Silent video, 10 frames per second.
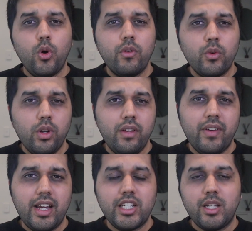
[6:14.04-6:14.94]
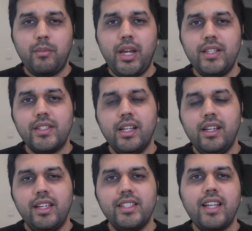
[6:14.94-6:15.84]
overqualification means
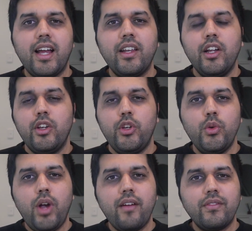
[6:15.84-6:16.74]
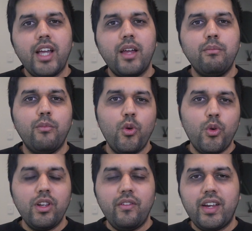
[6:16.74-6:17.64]
is that you have done more
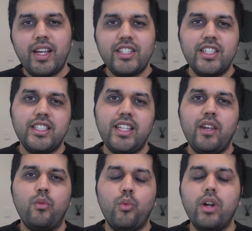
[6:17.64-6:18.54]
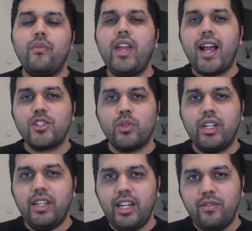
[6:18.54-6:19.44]
qualifications than what we actually
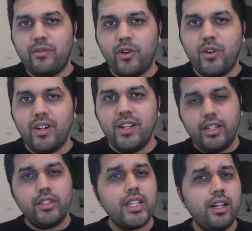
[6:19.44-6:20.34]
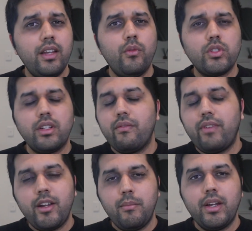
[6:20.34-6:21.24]
need for. It certainly wasn't a
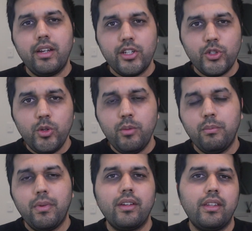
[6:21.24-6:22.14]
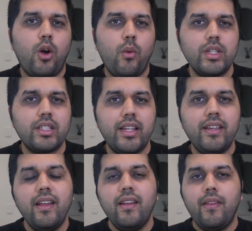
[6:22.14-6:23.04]
very big issue, but obviously